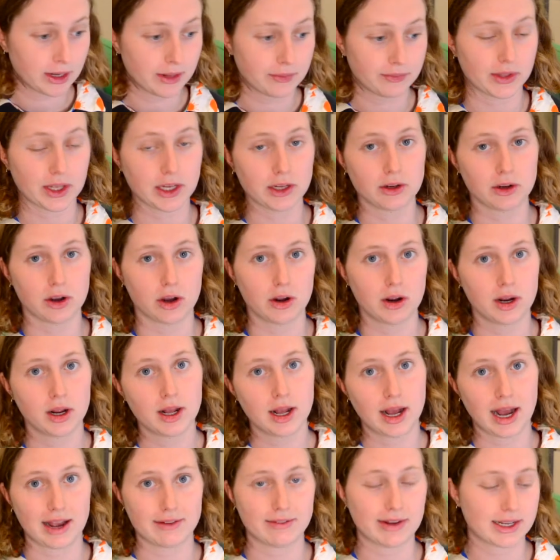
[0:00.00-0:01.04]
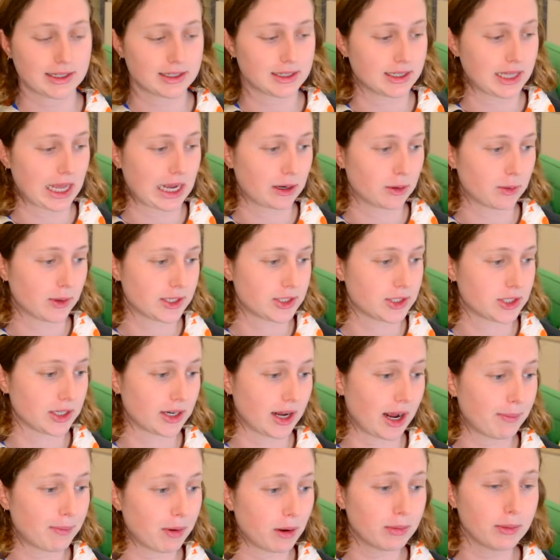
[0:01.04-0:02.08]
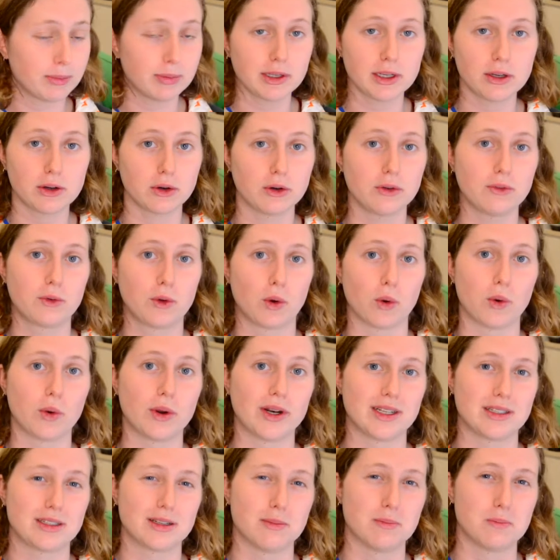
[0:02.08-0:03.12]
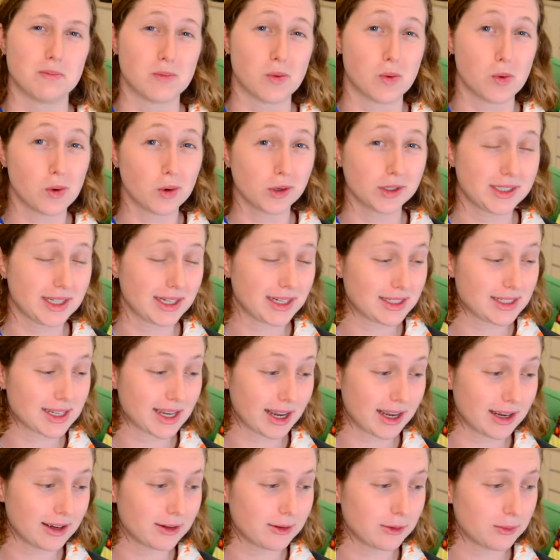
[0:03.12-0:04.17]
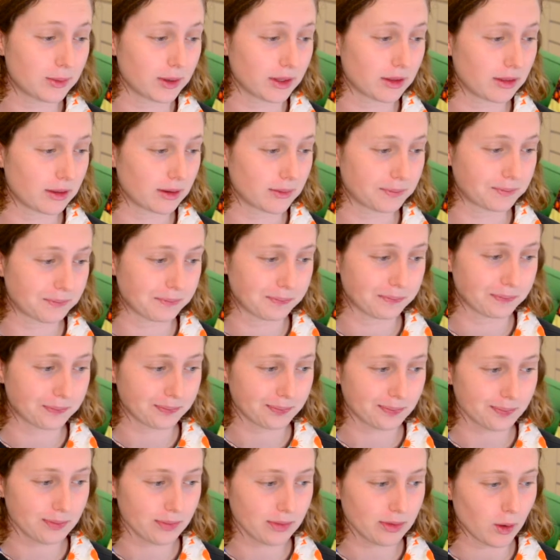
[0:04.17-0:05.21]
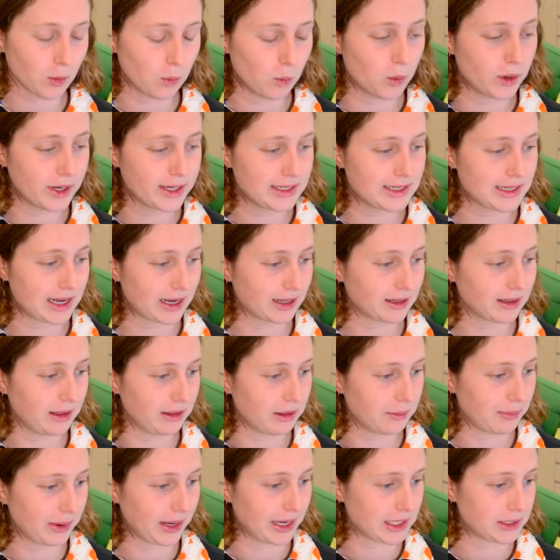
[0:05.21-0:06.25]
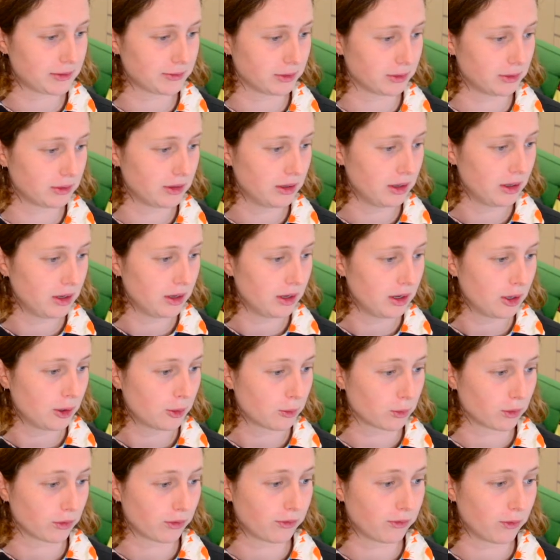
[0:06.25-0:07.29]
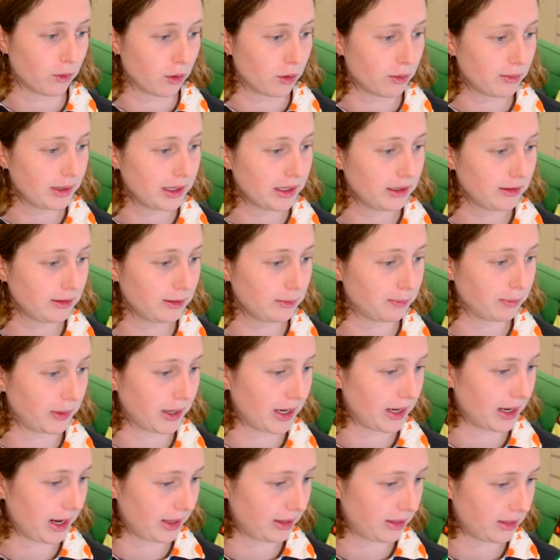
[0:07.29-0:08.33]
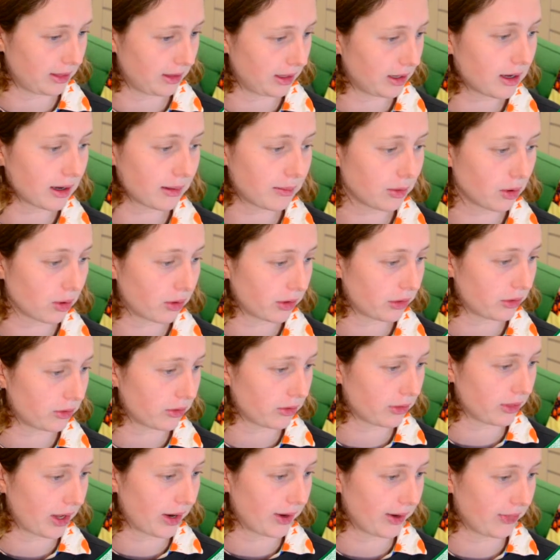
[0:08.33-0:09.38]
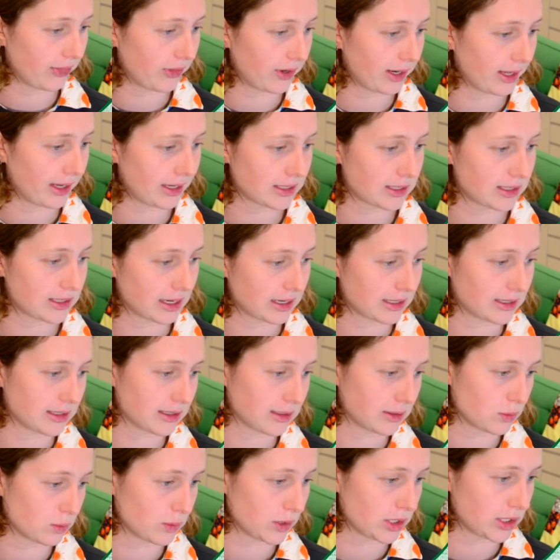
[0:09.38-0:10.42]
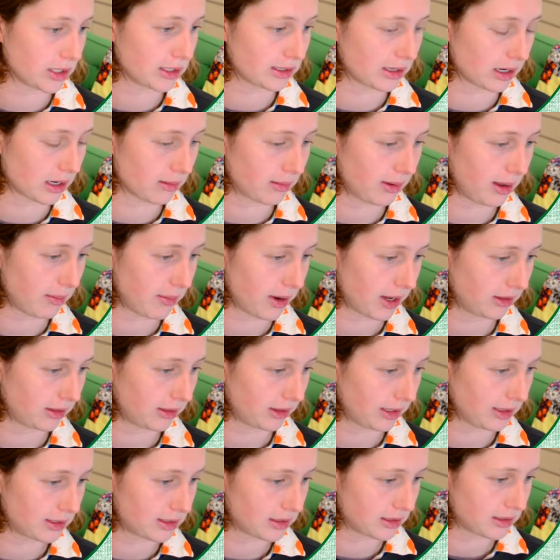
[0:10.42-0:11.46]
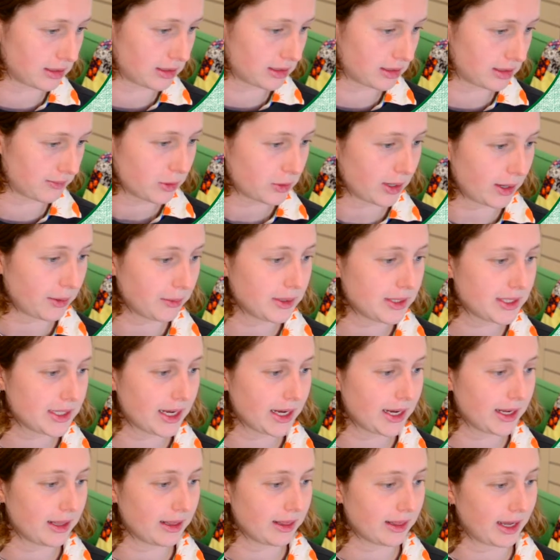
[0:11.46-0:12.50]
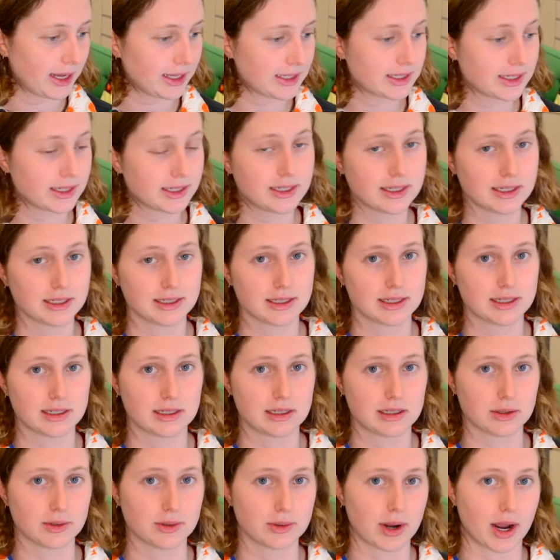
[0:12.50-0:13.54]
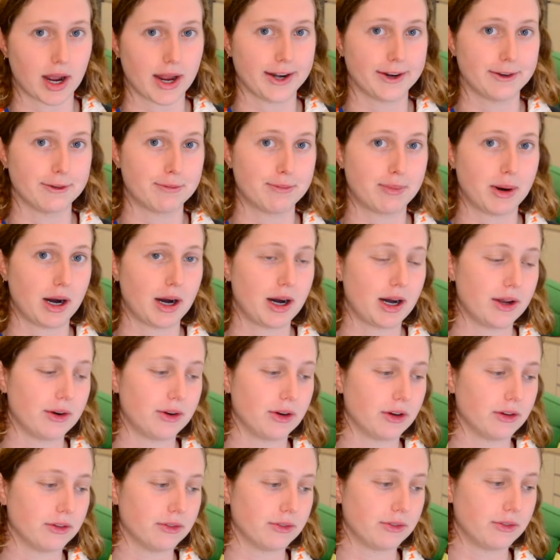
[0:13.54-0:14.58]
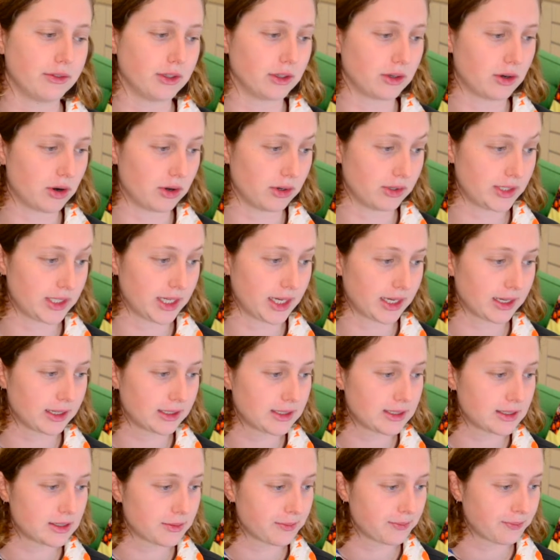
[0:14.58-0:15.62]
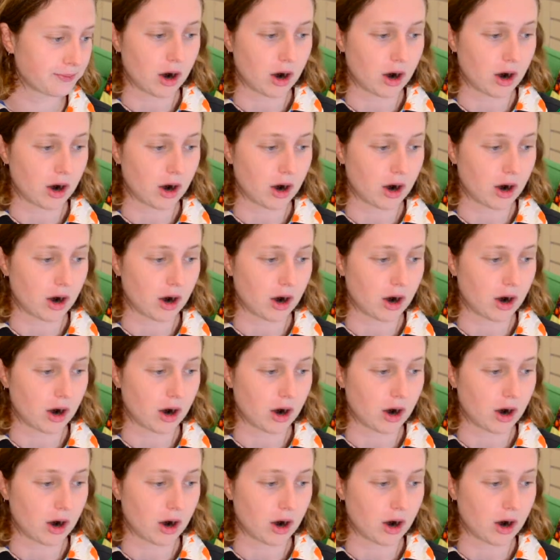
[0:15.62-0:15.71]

There you go. I've answered that question. I probably could have gone into more detail with what exactly the peaceful reform is, but I think I'm going through that in the next sentence, which is going to be my thesis. So I would say that sentence is still kind of part of the context.